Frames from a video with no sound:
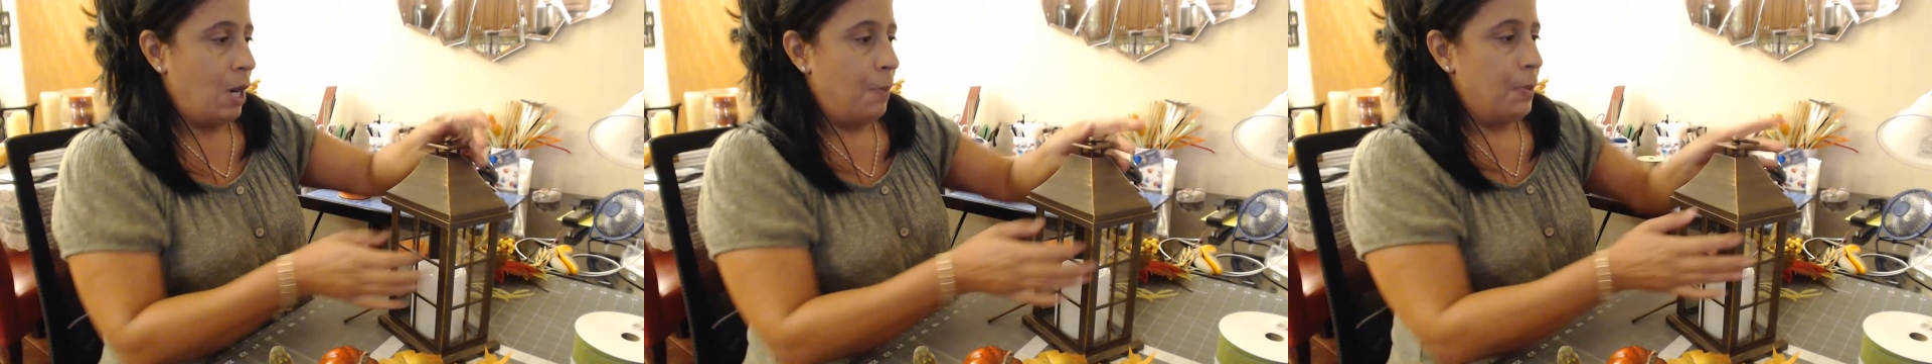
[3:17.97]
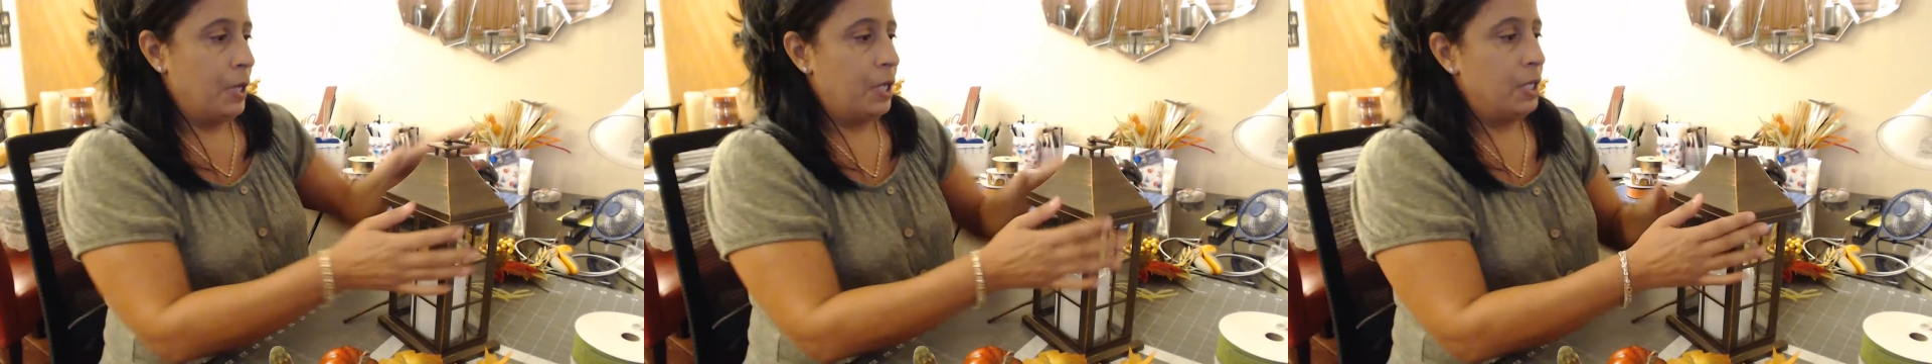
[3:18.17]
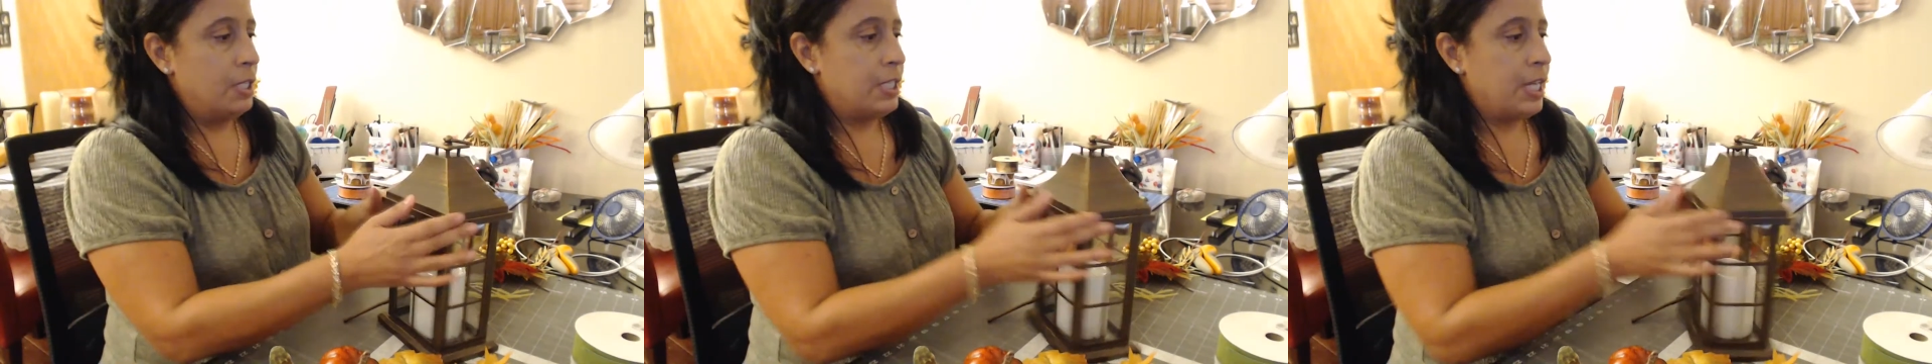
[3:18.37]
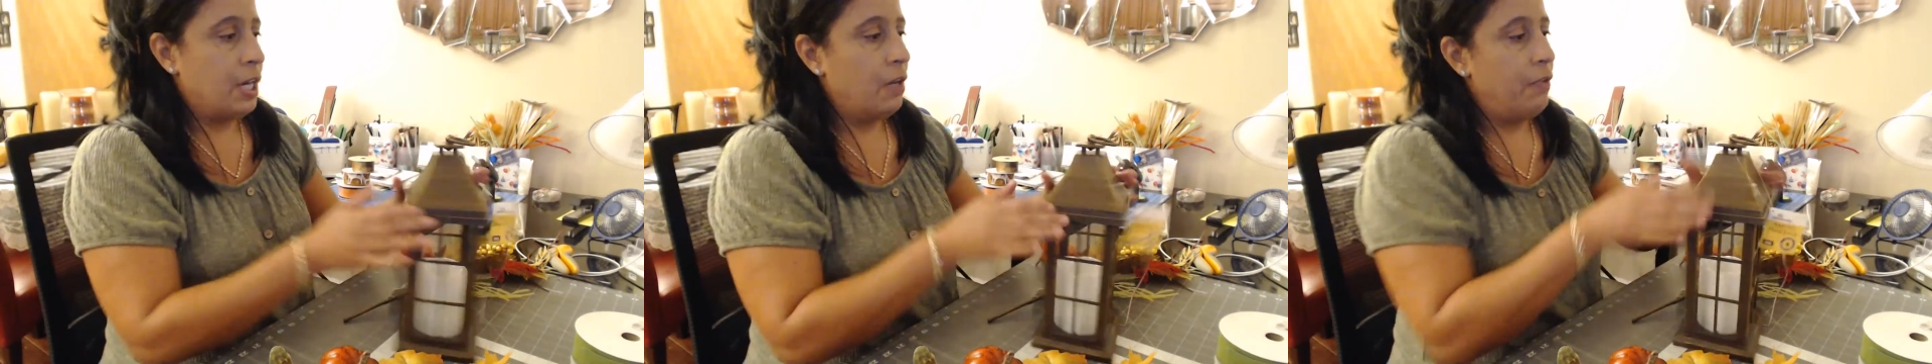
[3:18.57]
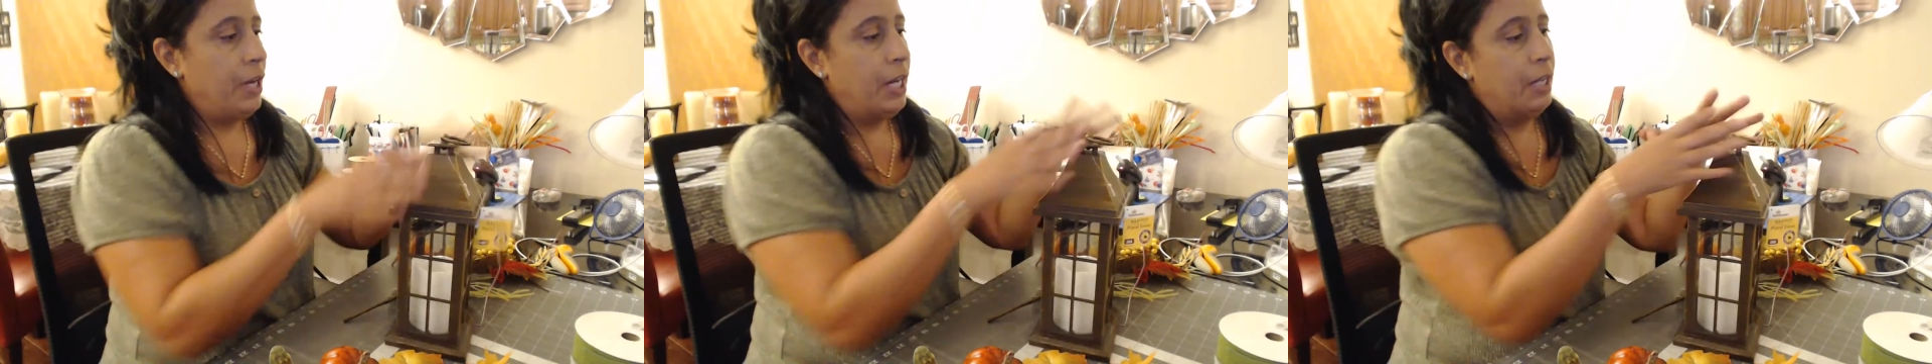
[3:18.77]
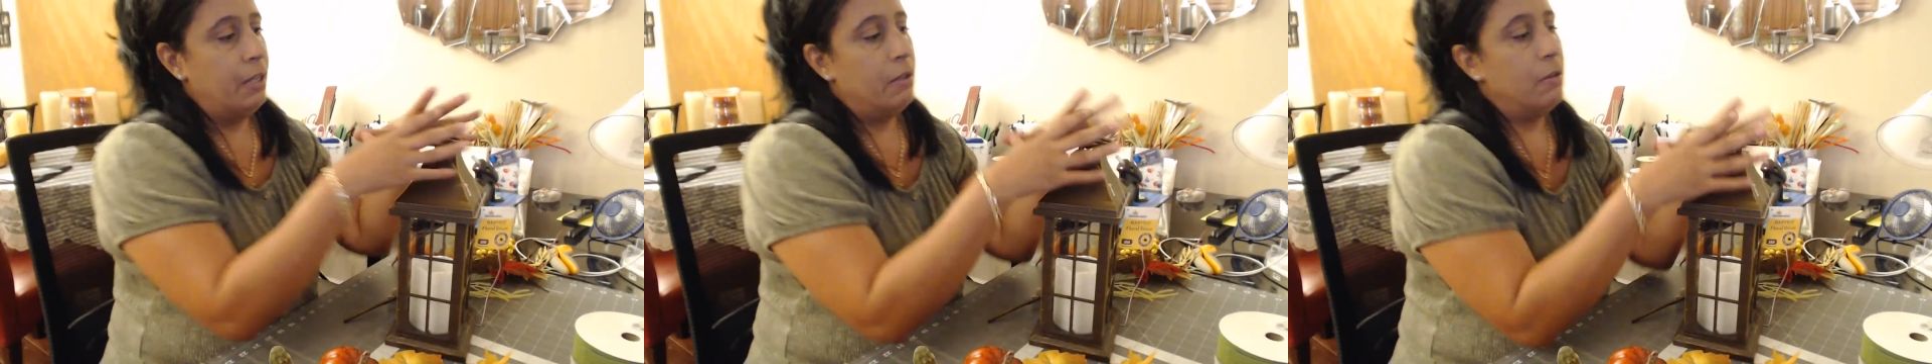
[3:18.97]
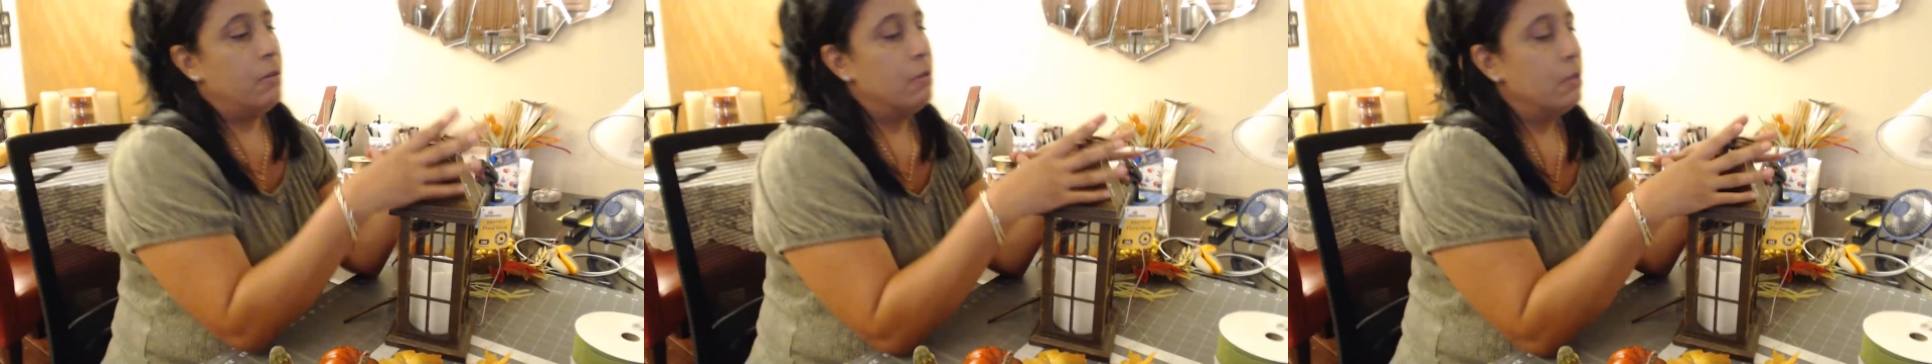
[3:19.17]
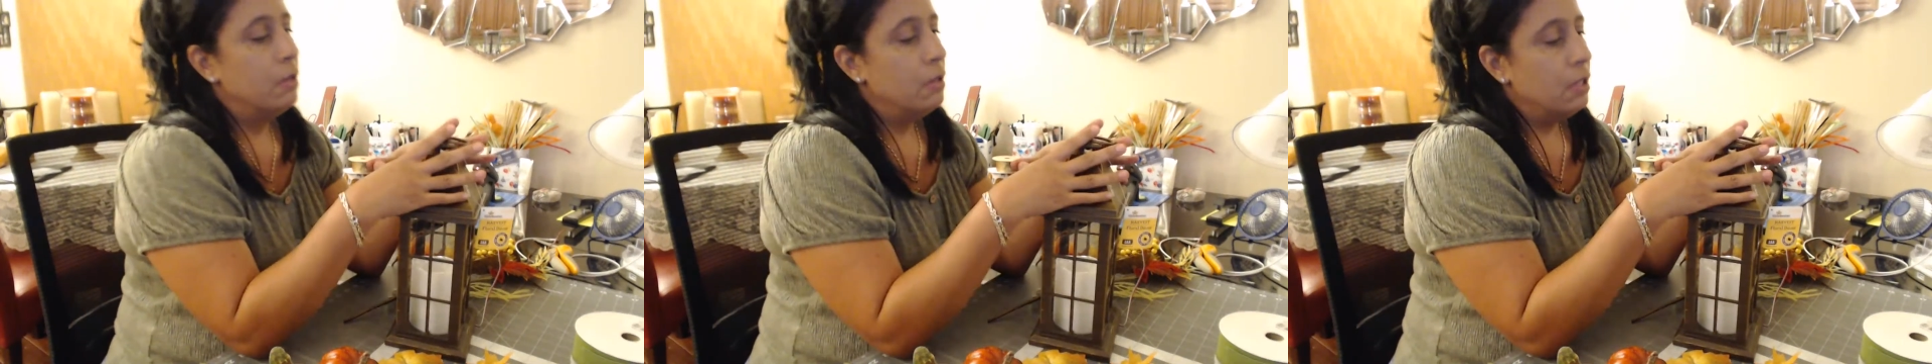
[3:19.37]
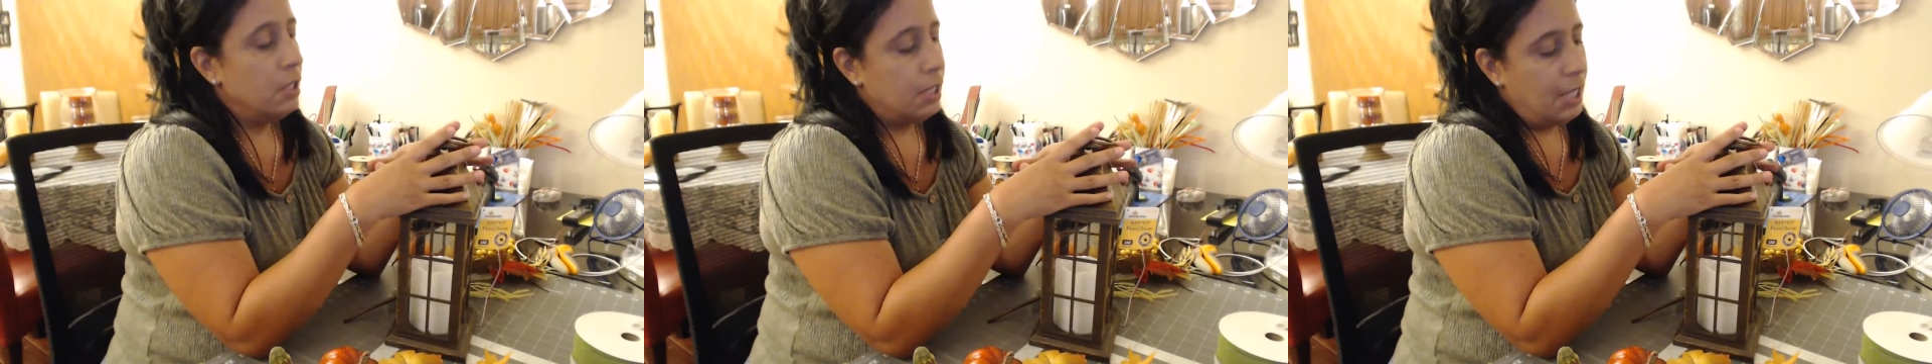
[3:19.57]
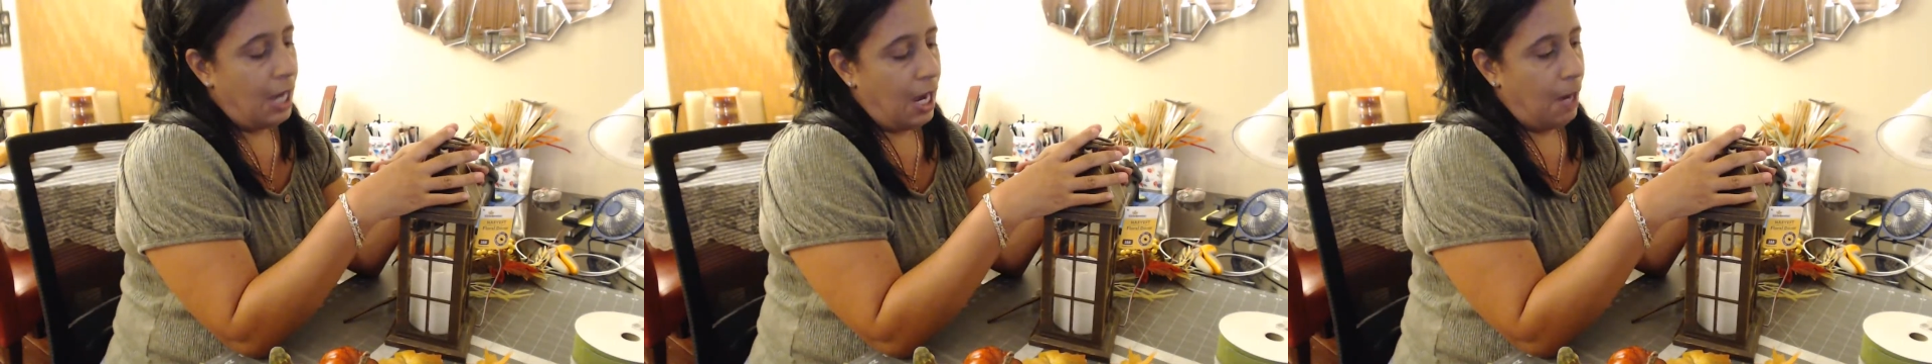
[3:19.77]
I'm gonna decorate the
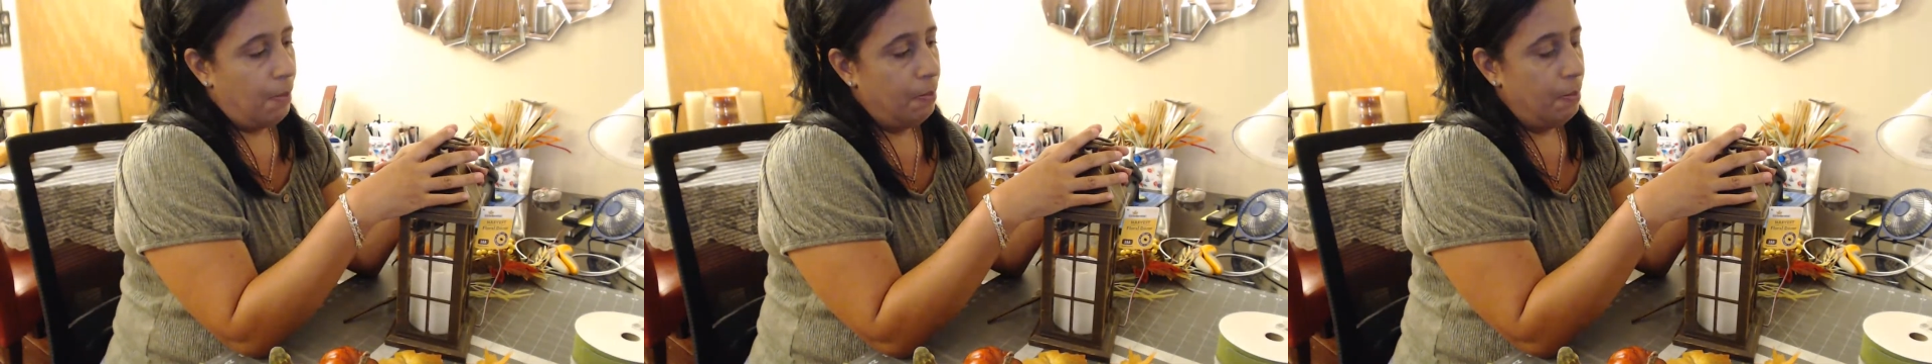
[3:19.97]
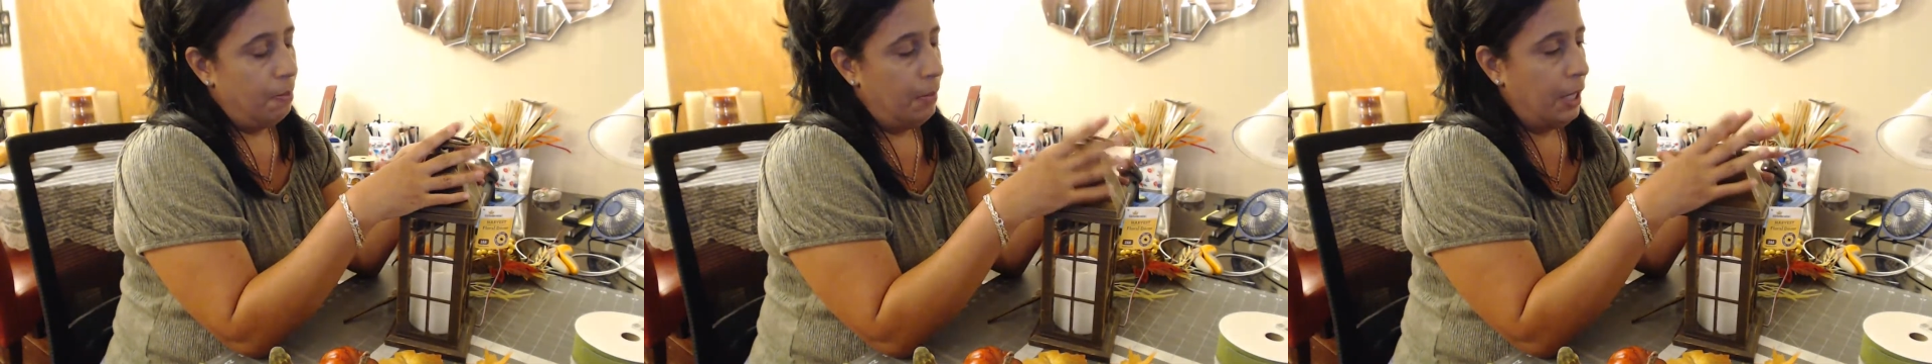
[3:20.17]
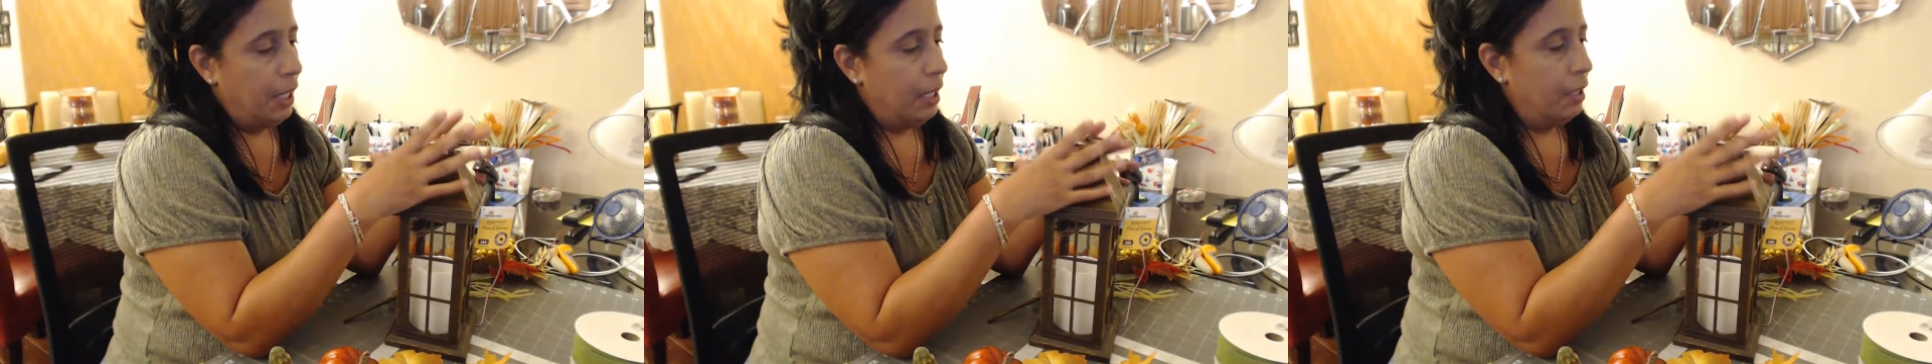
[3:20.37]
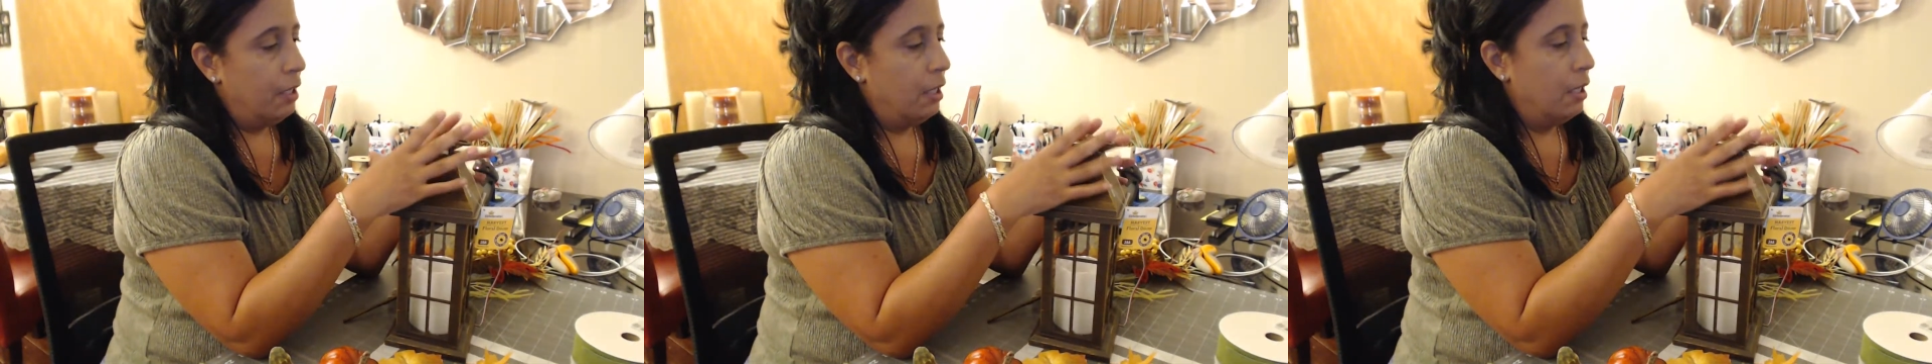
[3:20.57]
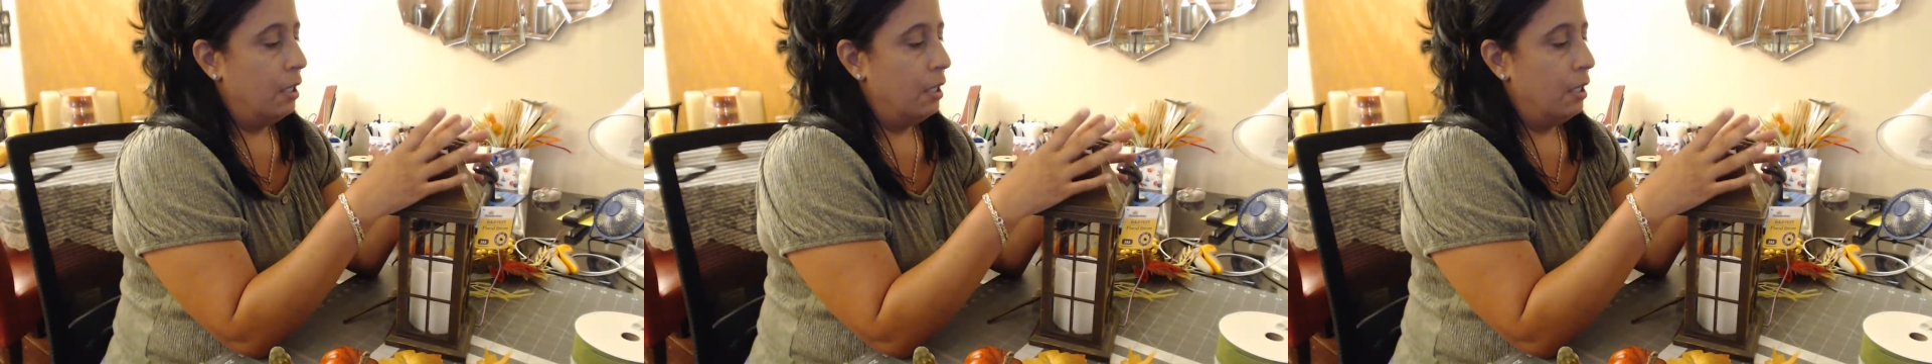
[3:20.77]
top, make it